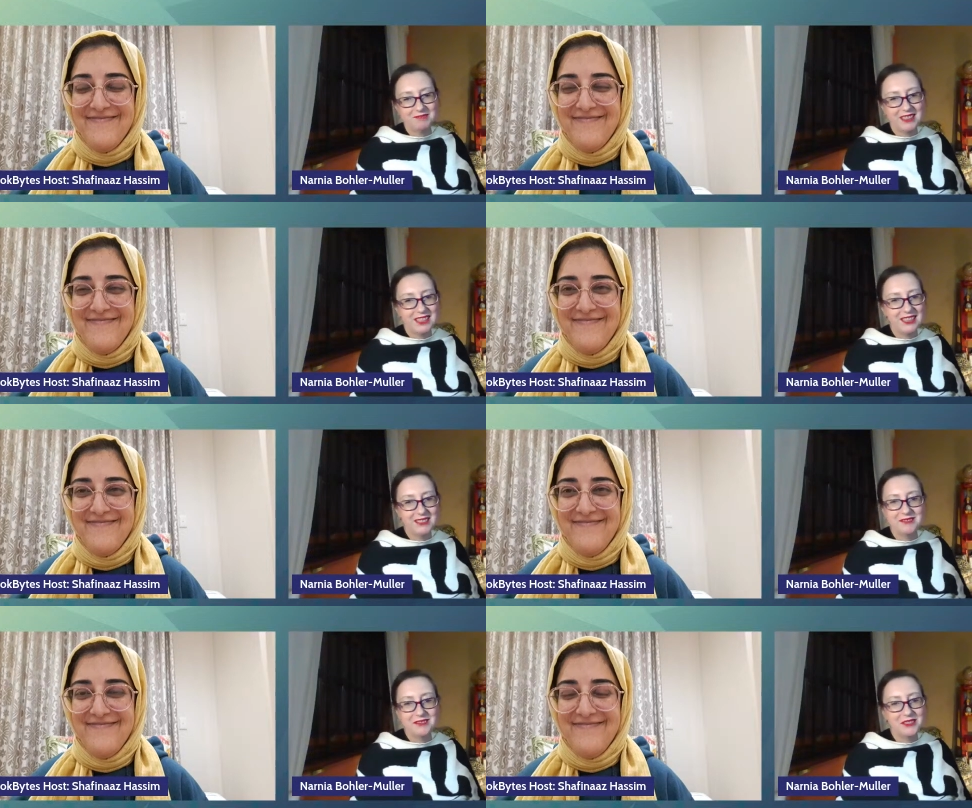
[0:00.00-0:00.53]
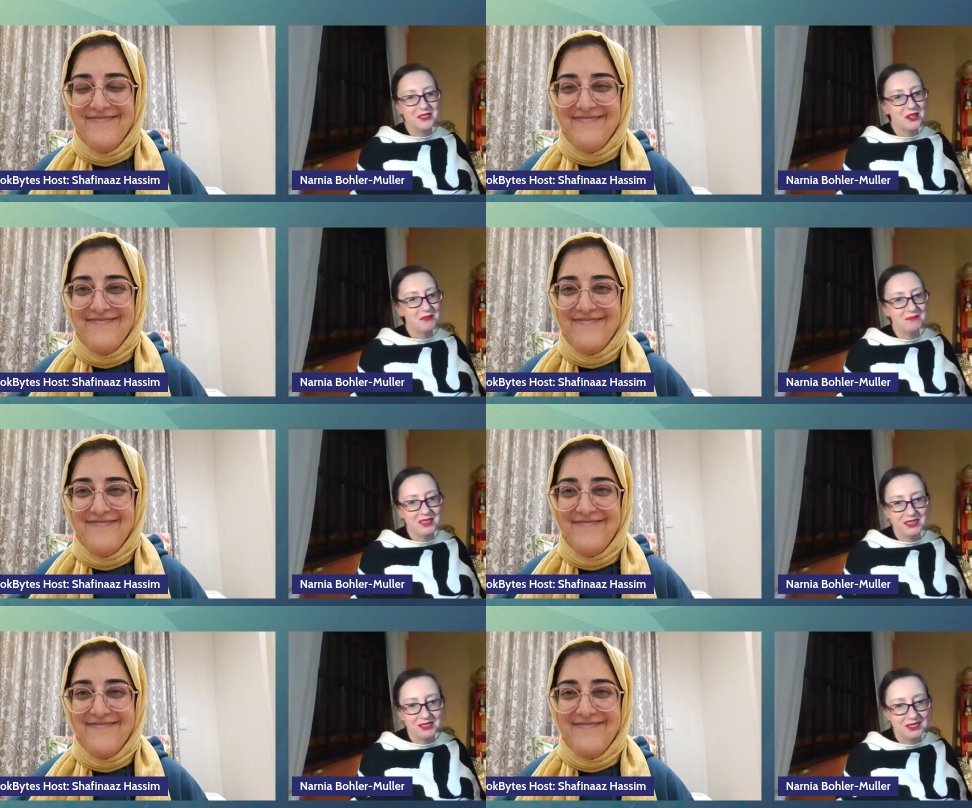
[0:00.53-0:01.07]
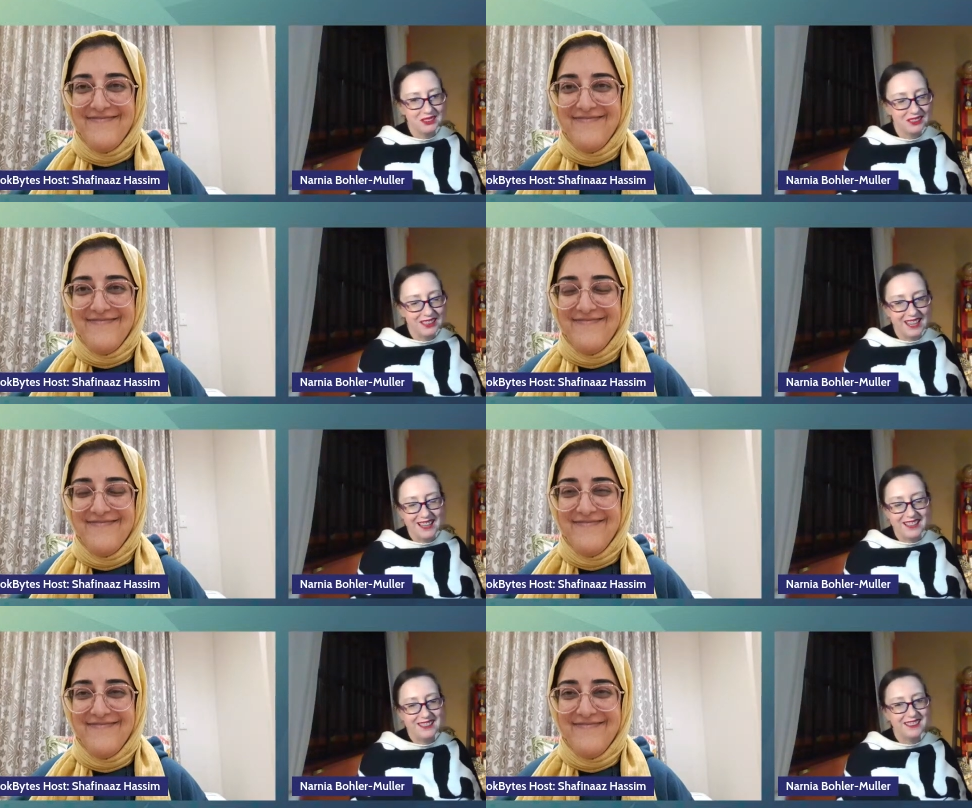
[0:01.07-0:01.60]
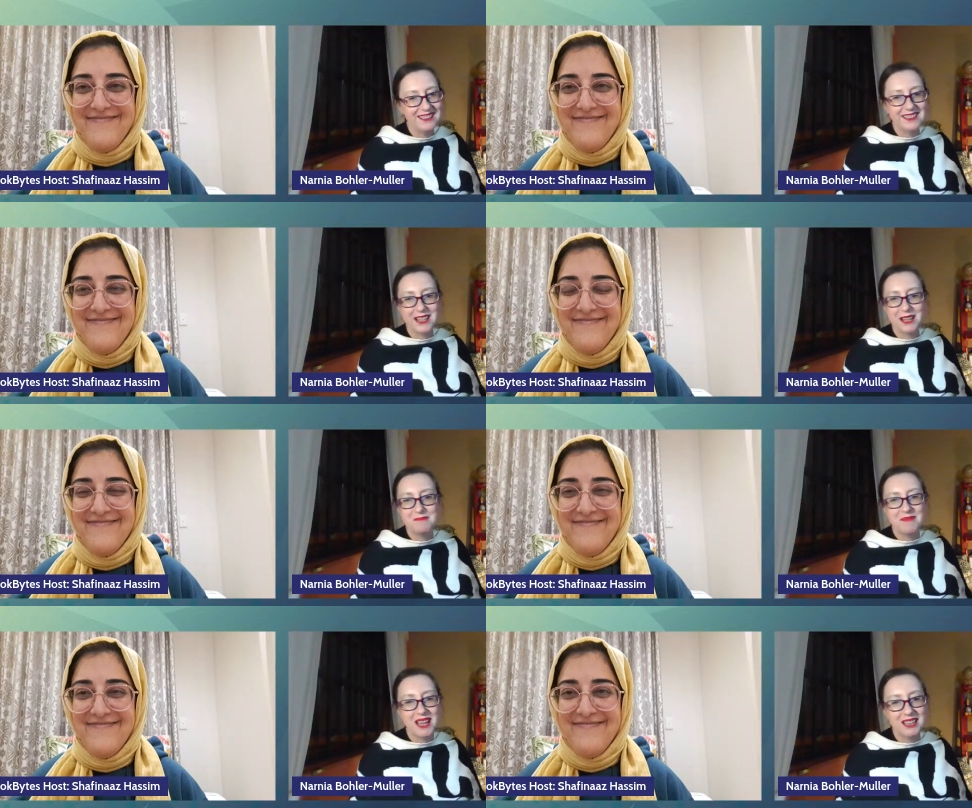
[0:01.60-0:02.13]
Speaker 1: really phenomenal and has
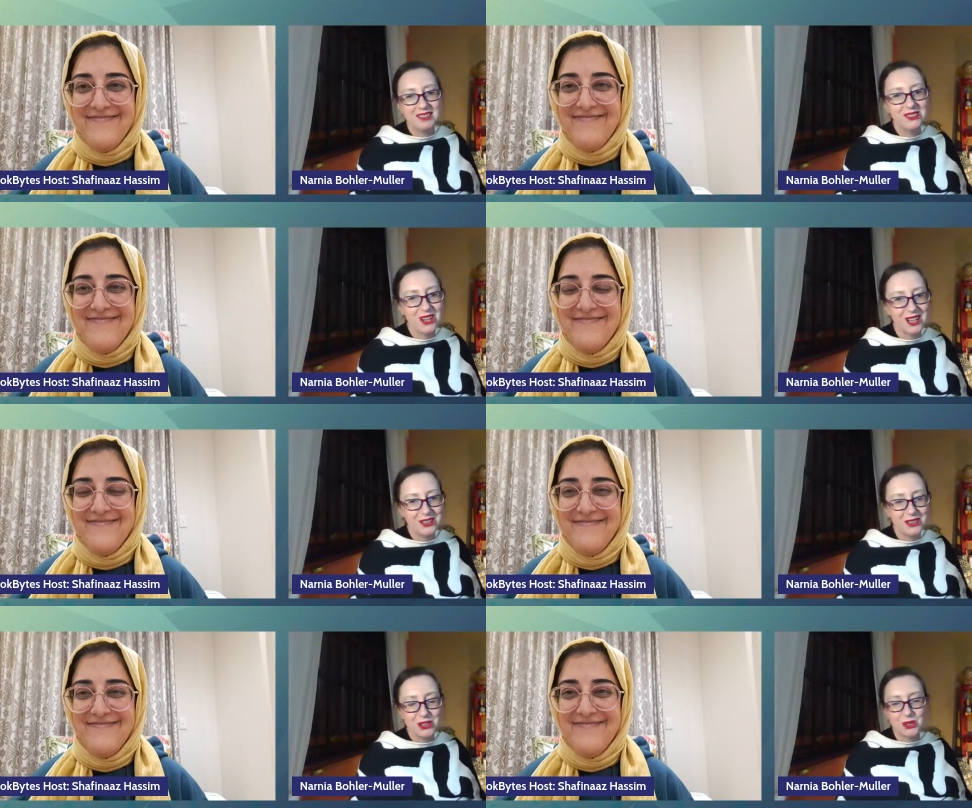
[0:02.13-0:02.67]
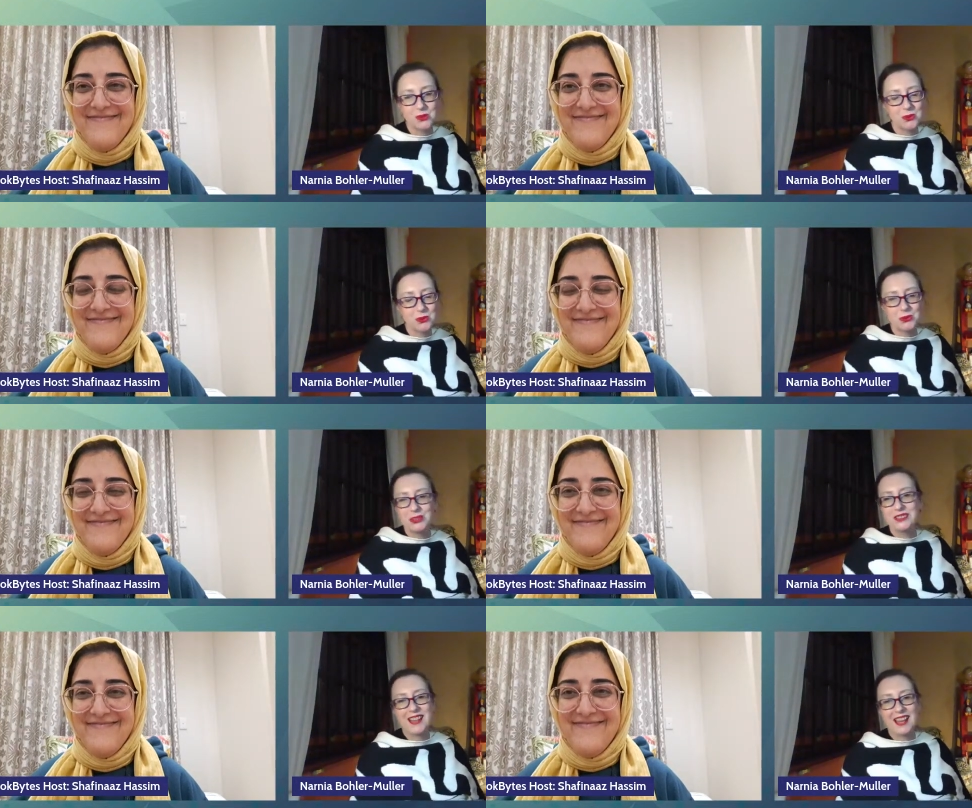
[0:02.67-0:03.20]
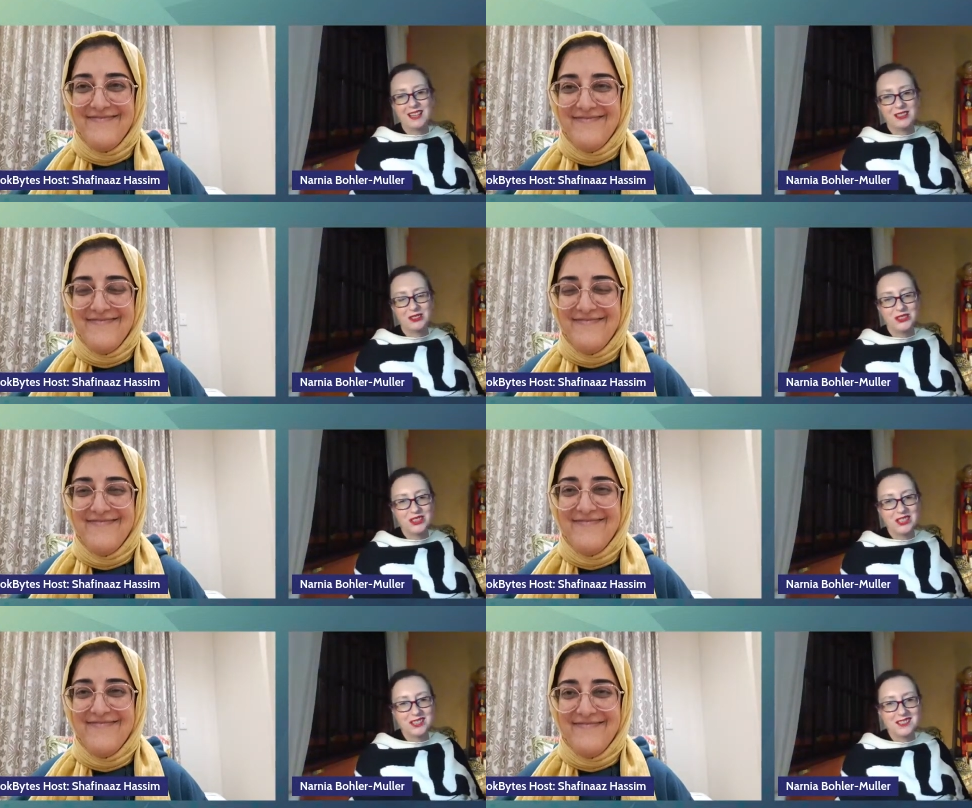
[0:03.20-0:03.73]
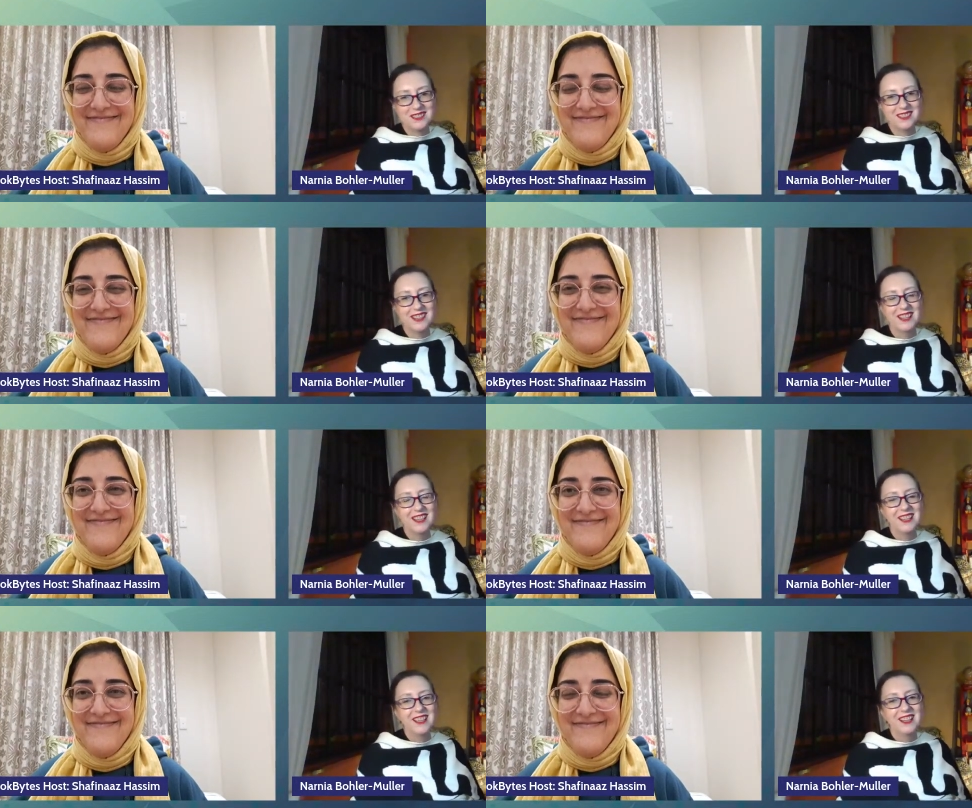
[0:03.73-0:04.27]
come back to our shores, thank goodness.
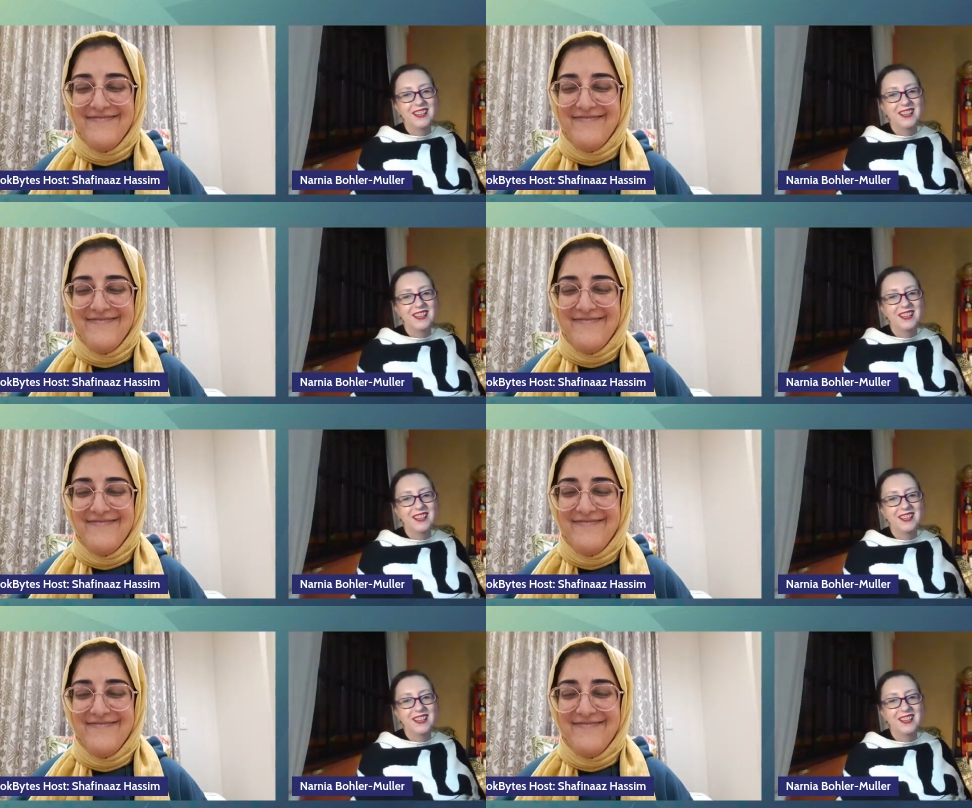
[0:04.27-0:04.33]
